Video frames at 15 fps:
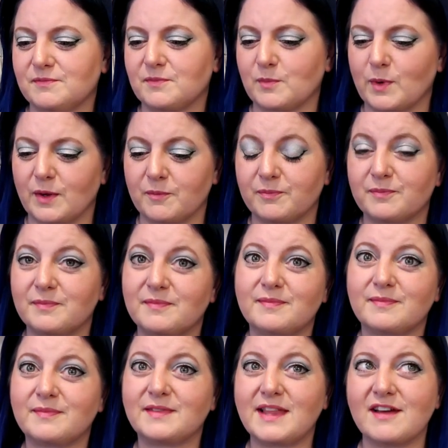well,
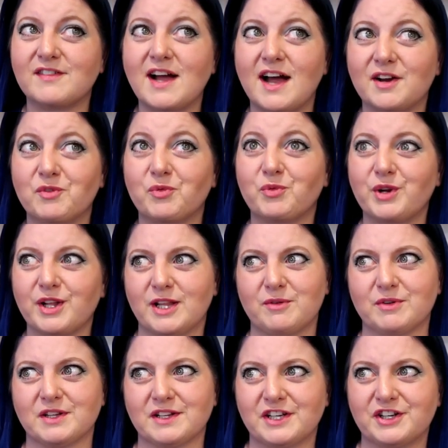they've gotten really,
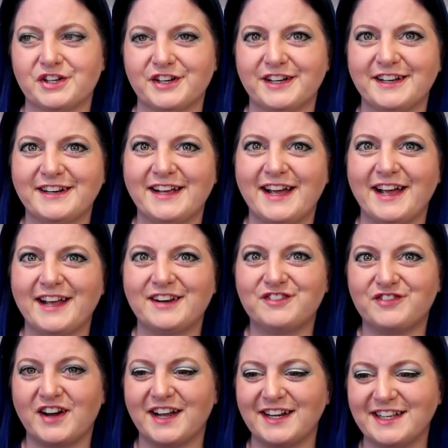really good at
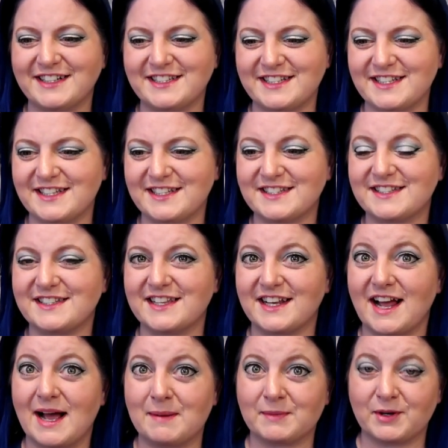finding teas that
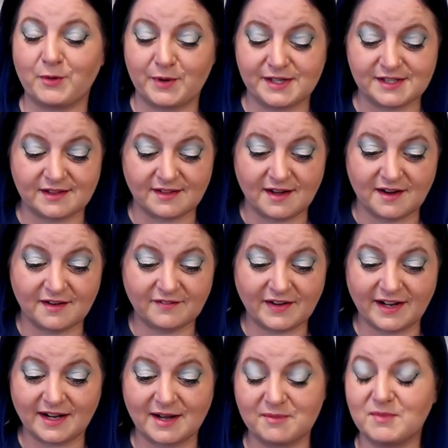I'm going to love
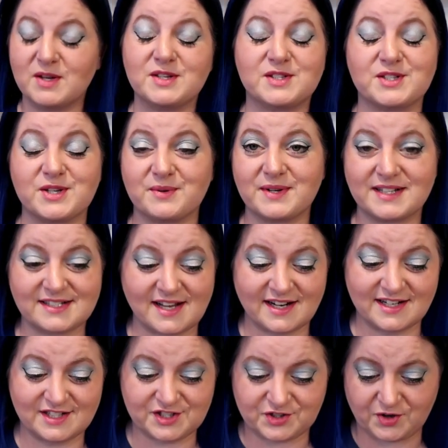and I'm so
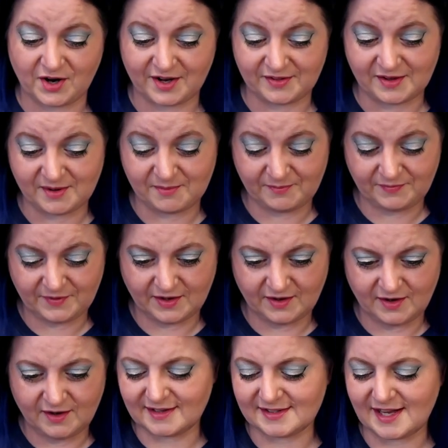excited to try them
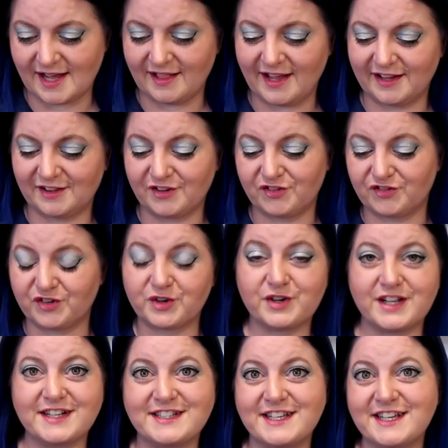because I like the
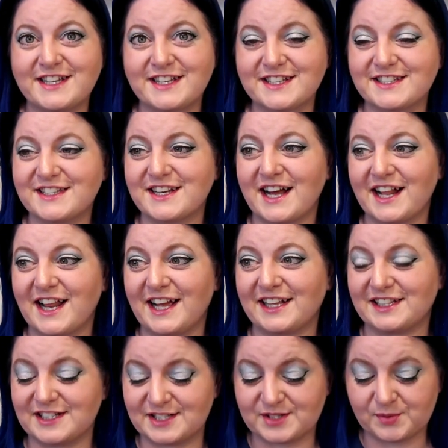fruity teas and I
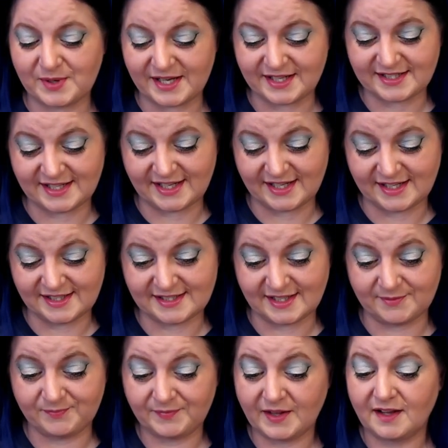like the sweet teas
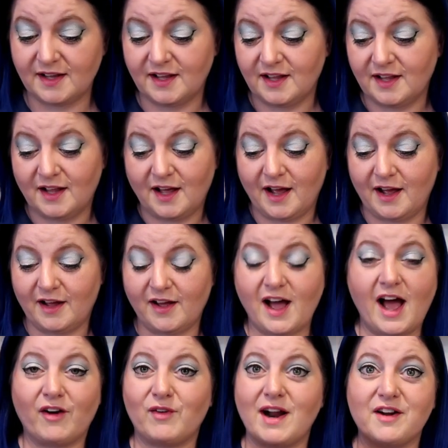and
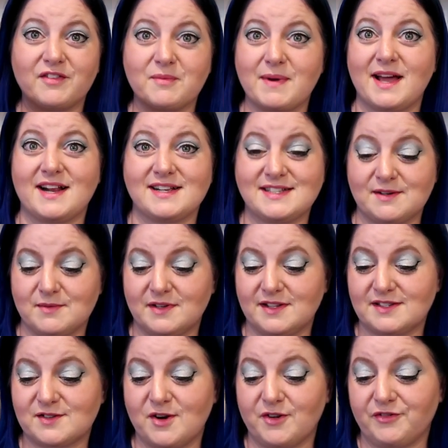right off the bat I see one
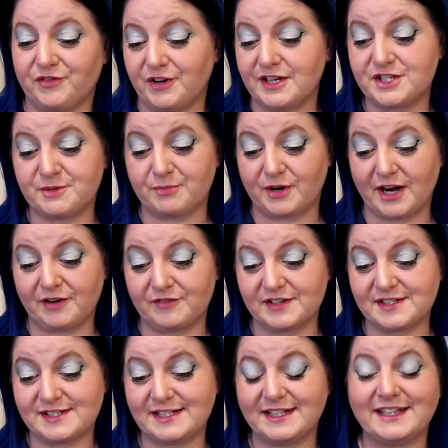that's called French
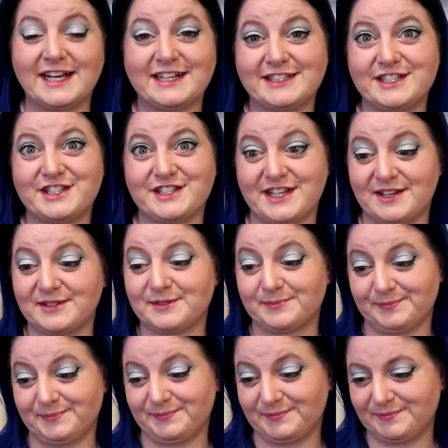breakfast and that just sounds
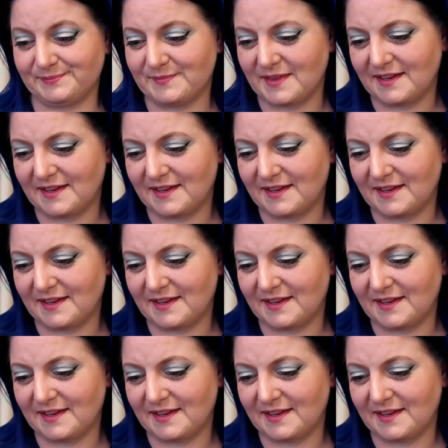mmm